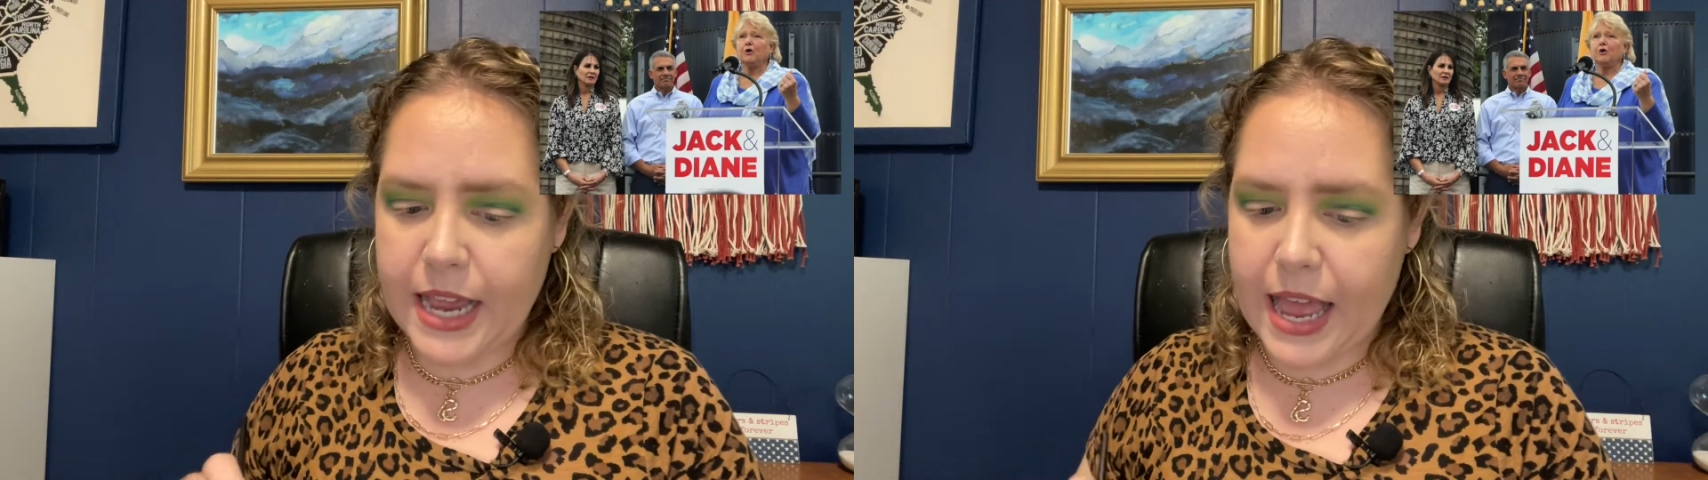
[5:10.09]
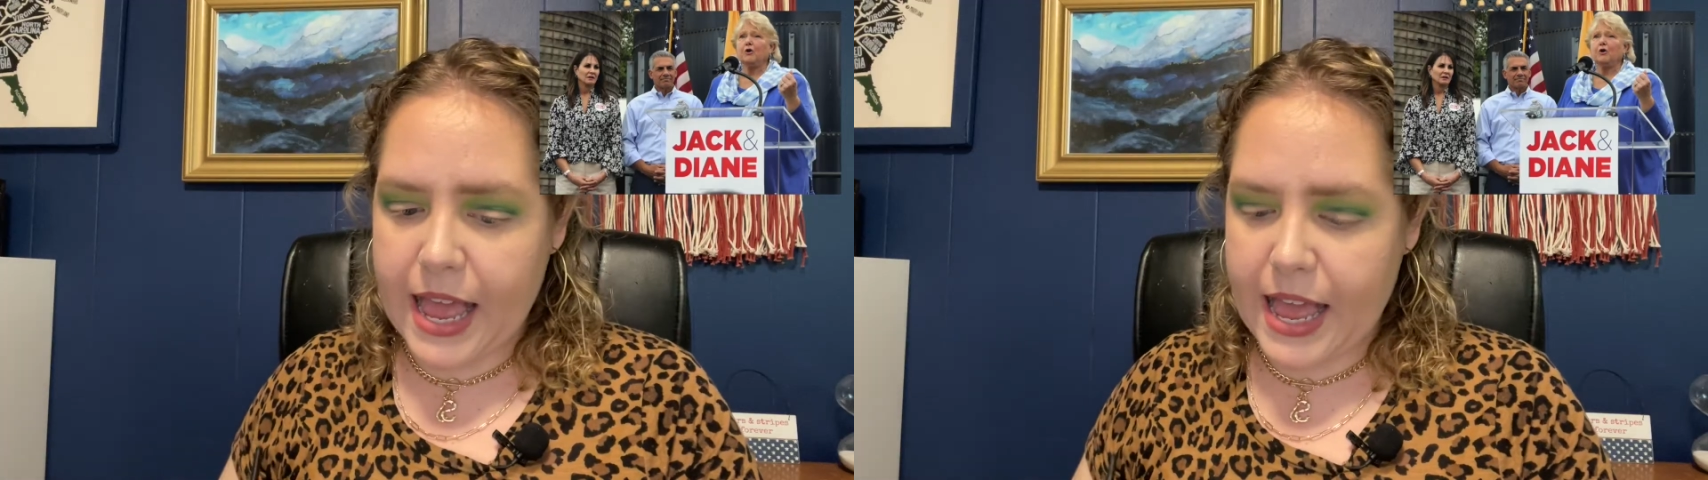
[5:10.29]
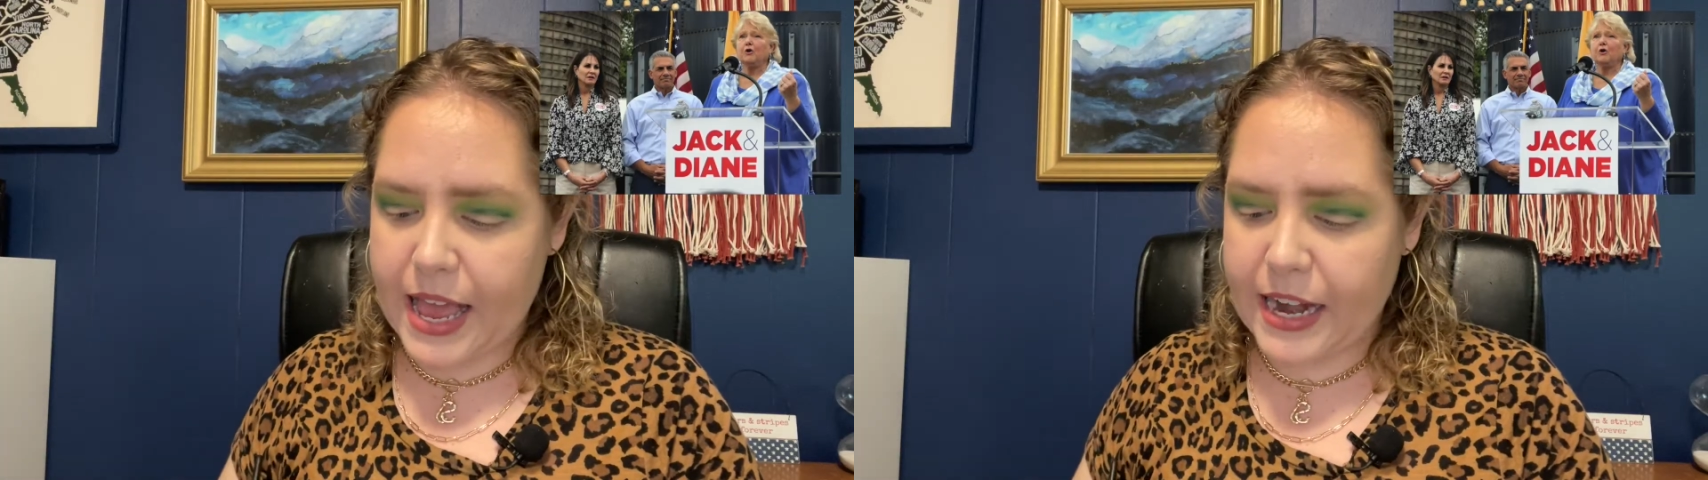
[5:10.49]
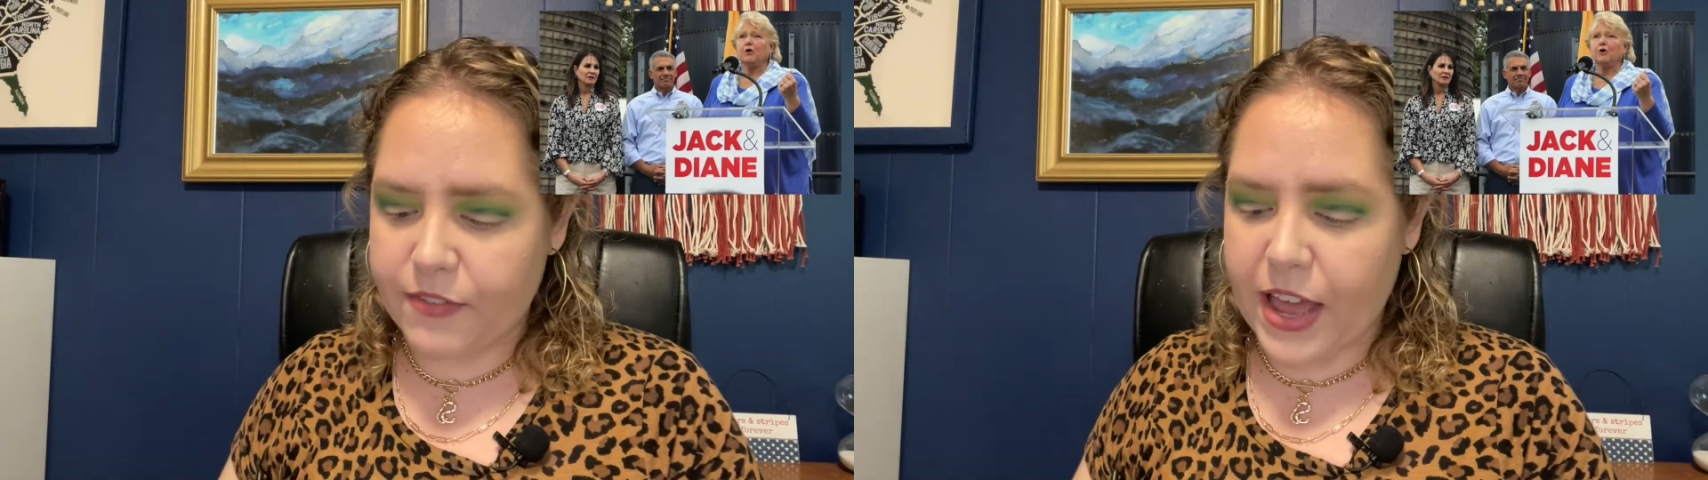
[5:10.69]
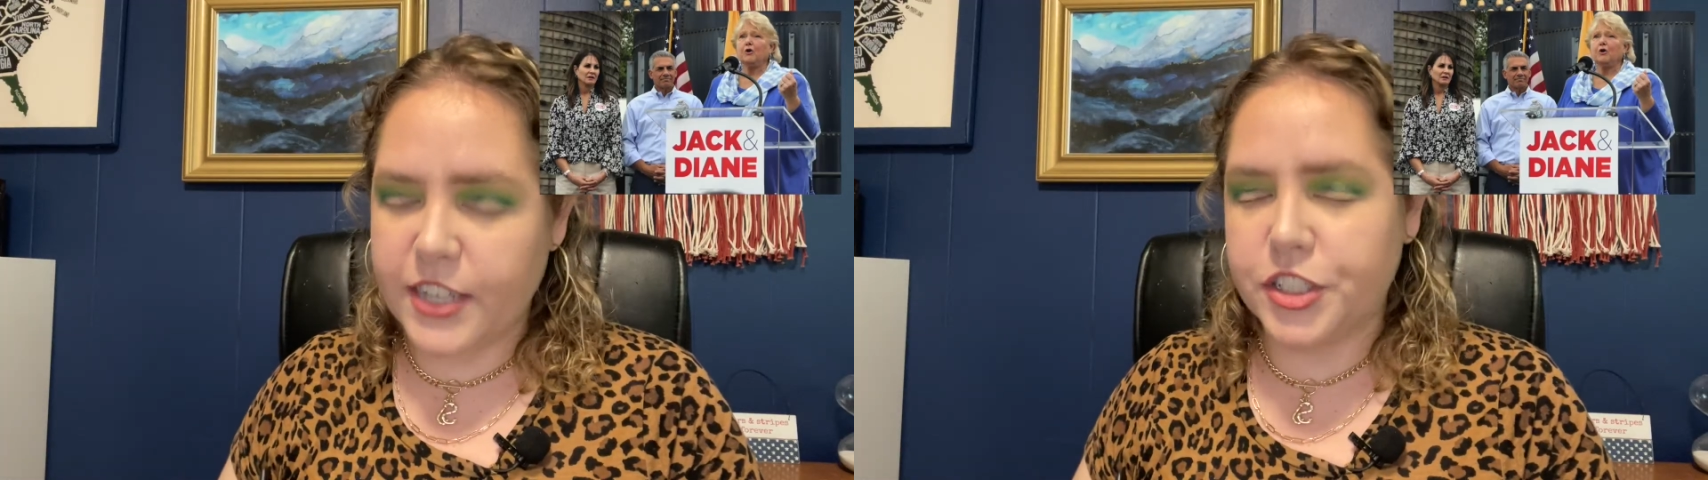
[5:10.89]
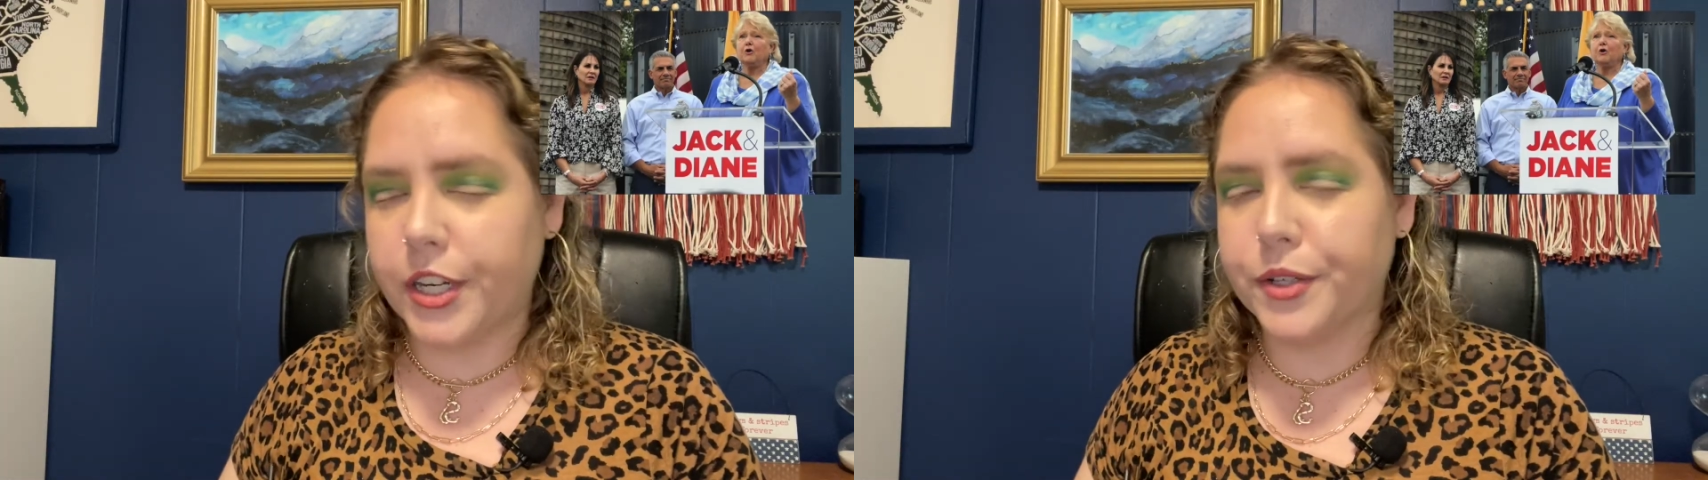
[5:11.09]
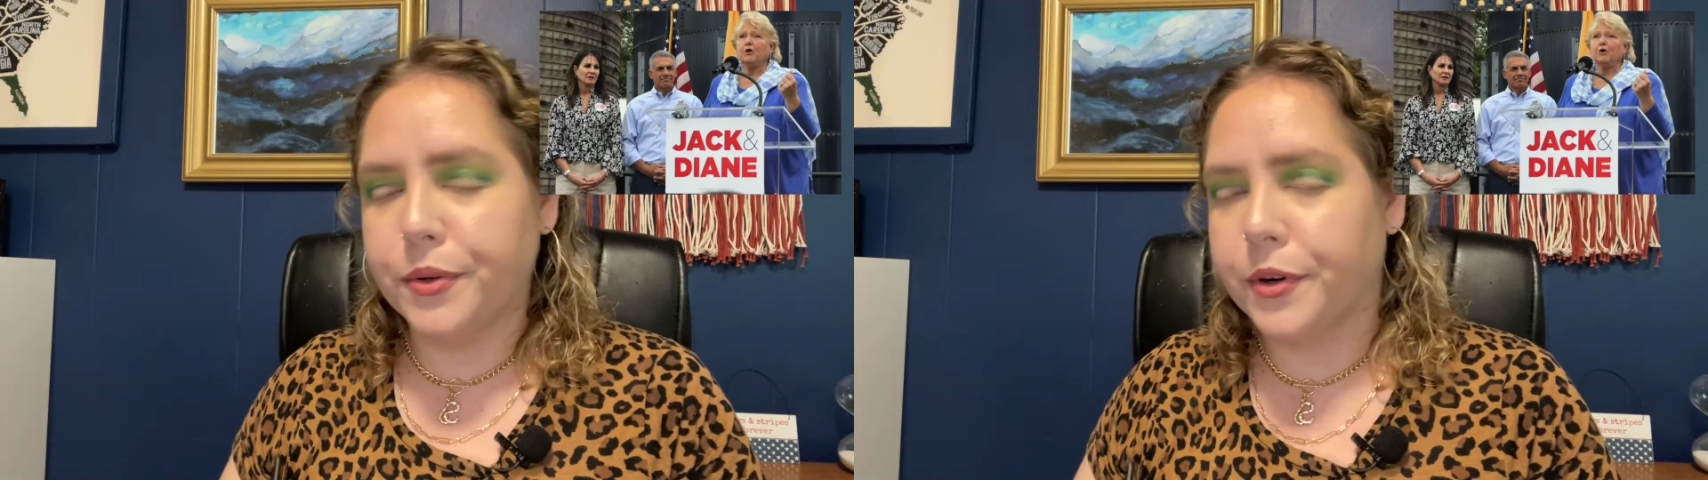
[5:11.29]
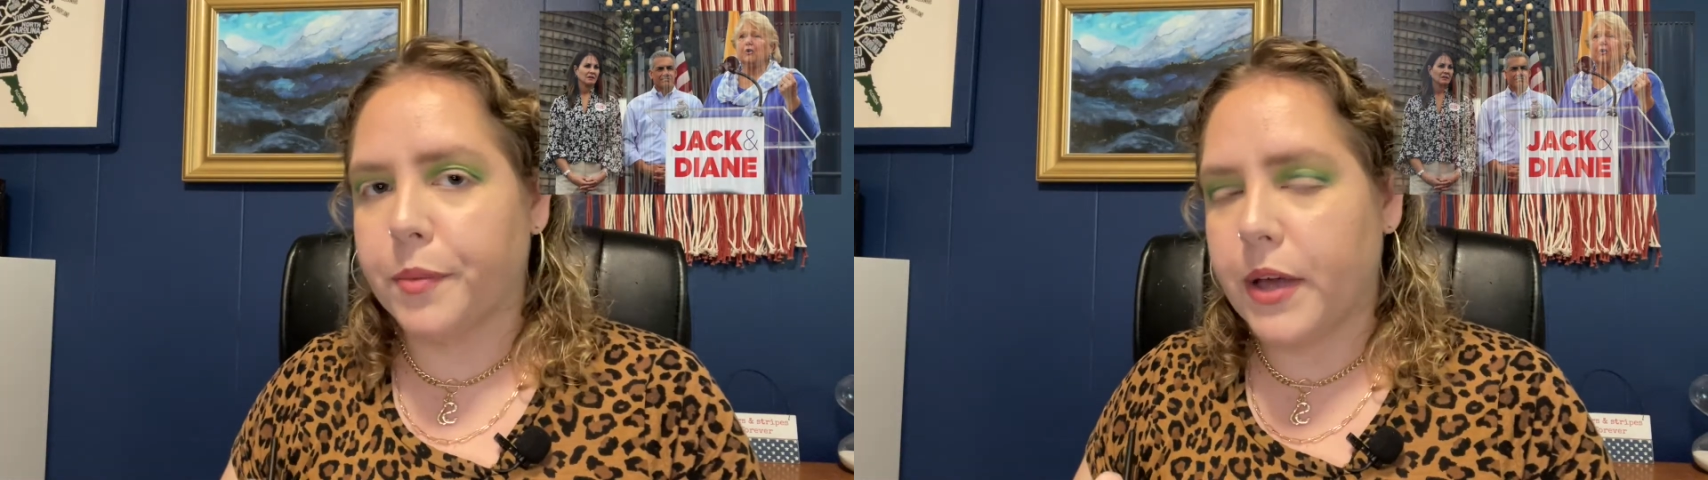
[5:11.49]
and have had John
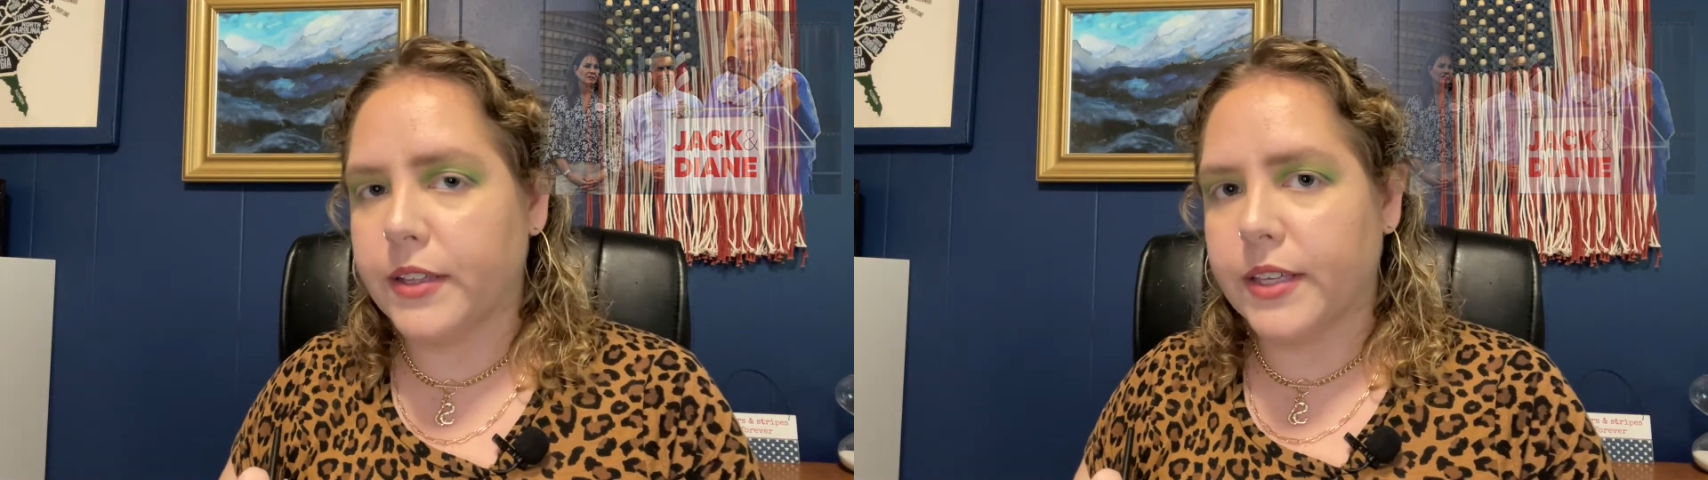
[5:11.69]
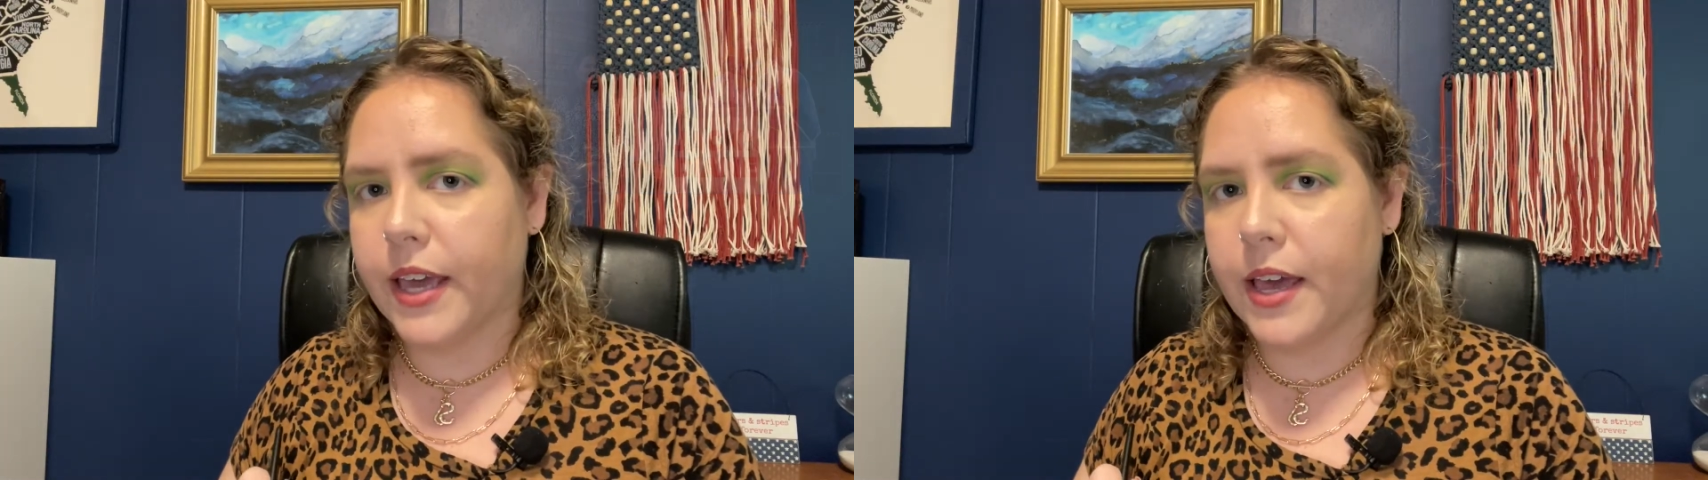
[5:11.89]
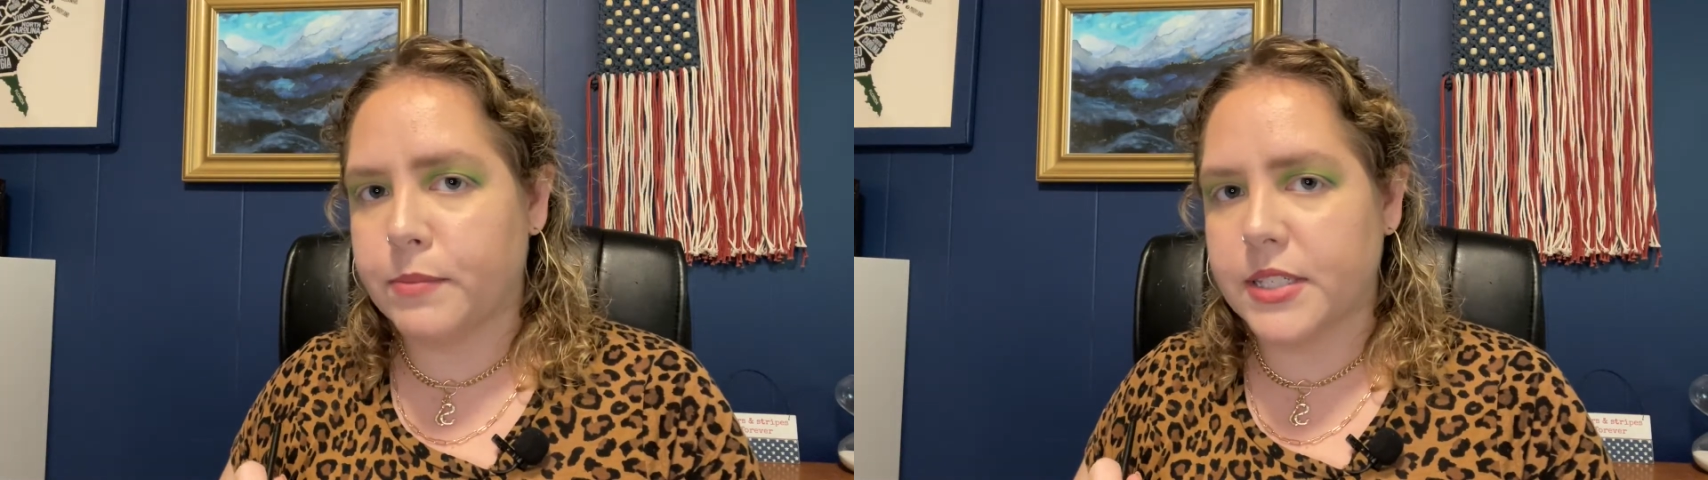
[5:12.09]
Cougar Mellencamp